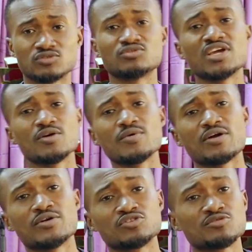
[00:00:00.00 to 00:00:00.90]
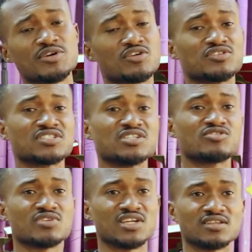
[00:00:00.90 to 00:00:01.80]
Today we are going to be
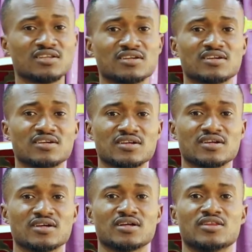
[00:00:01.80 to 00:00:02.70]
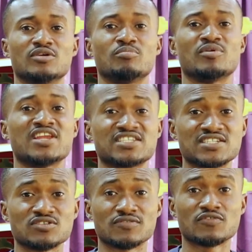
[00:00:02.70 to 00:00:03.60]
considering the
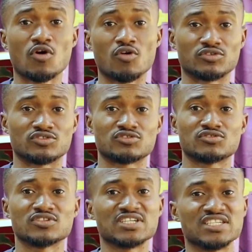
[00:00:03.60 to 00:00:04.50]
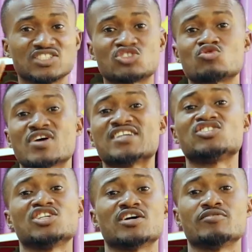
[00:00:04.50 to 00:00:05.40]
blessing of God is
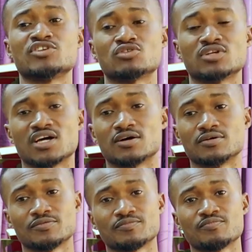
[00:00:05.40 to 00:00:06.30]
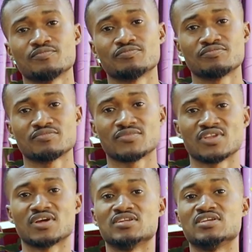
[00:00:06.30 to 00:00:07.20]
transgenerational.
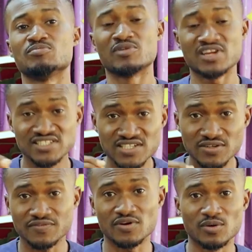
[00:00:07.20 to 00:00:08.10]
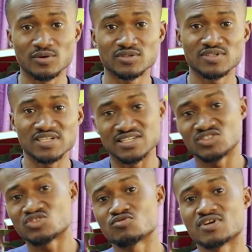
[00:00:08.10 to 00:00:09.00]
The blessing of God
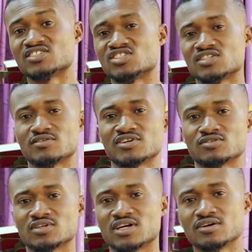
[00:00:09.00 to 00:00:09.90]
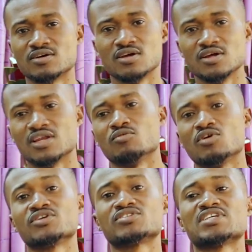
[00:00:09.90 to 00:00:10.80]
is transgenerational. Now,
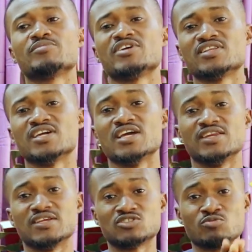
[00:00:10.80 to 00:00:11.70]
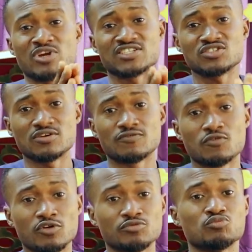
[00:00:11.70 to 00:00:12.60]
what does that mean? The blessing of
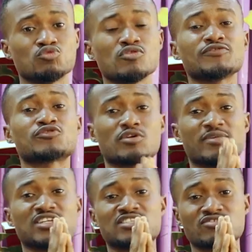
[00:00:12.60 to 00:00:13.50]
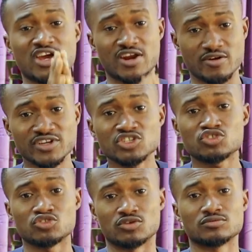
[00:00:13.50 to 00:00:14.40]
God moves from a
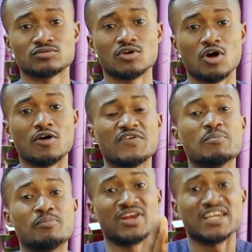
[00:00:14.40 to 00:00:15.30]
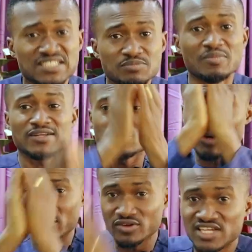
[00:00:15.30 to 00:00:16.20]
generation of a blessed man
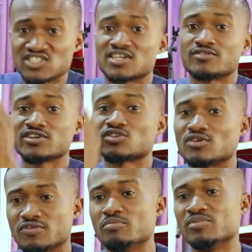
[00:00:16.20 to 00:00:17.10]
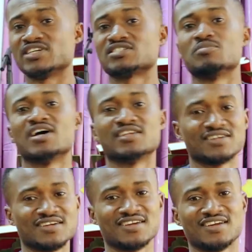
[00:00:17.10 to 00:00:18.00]
to another generation of a blessed man.
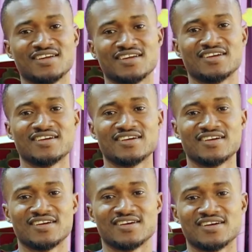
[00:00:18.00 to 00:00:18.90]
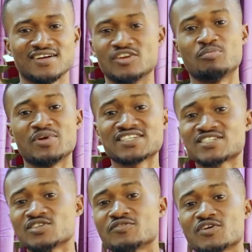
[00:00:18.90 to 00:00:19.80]
The
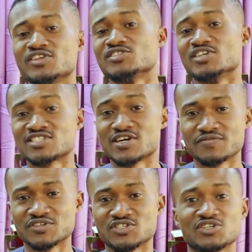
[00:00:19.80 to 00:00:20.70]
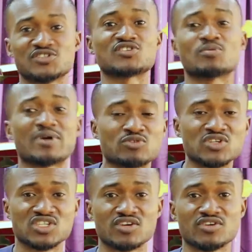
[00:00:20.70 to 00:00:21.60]
blessing of God is not selfish. It does not stop at
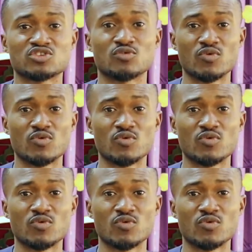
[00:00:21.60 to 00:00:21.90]
one generation.